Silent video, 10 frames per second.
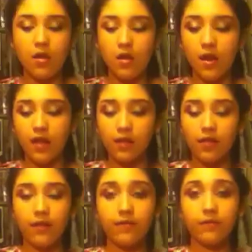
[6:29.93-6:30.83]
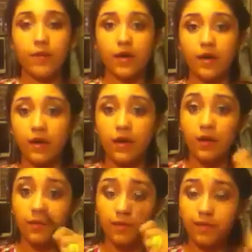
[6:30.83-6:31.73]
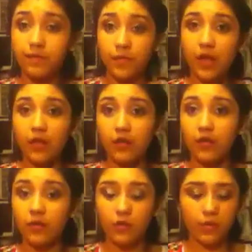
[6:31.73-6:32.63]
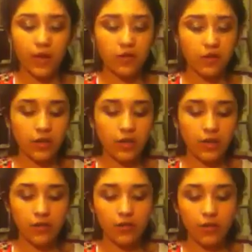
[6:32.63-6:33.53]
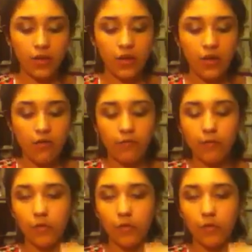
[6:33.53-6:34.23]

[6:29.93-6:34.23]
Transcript: I love my eyeliner on the lower lash line, and I use the Rimmel